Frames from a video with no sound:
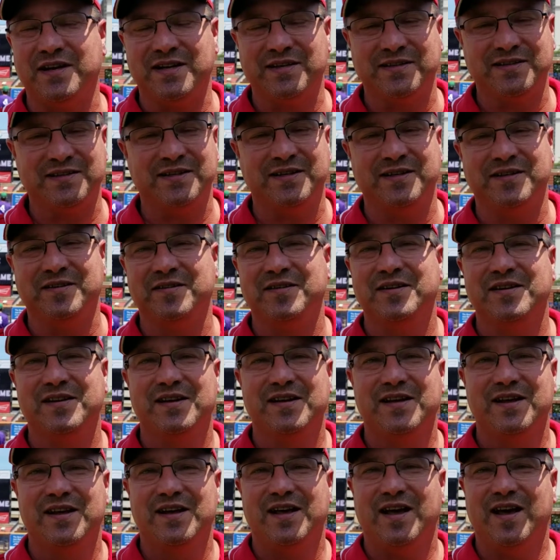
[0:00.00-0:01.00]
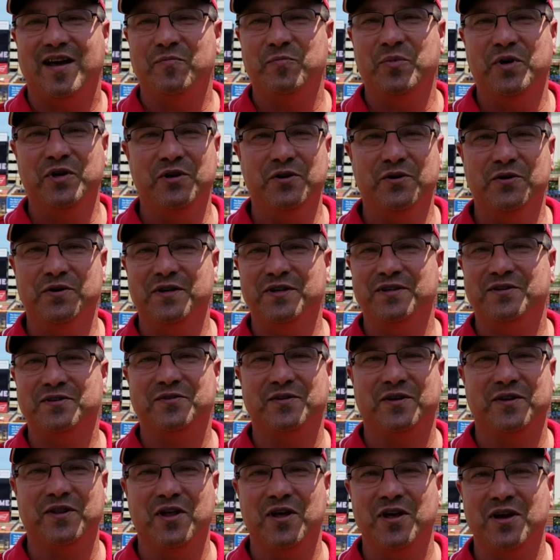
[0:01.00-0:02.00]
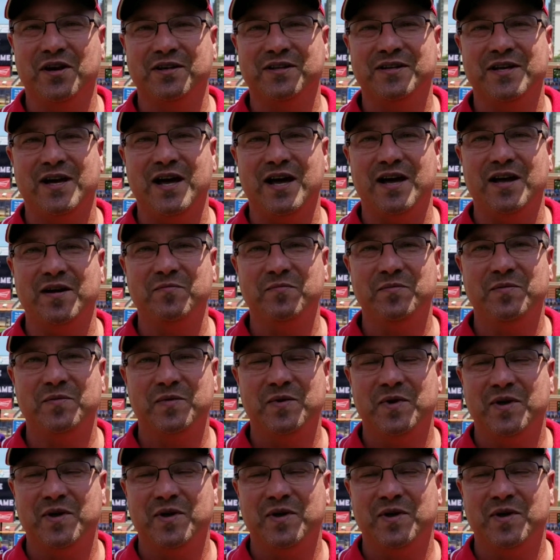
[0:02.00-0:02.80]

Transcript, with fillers: I said, I've been doing this a long time.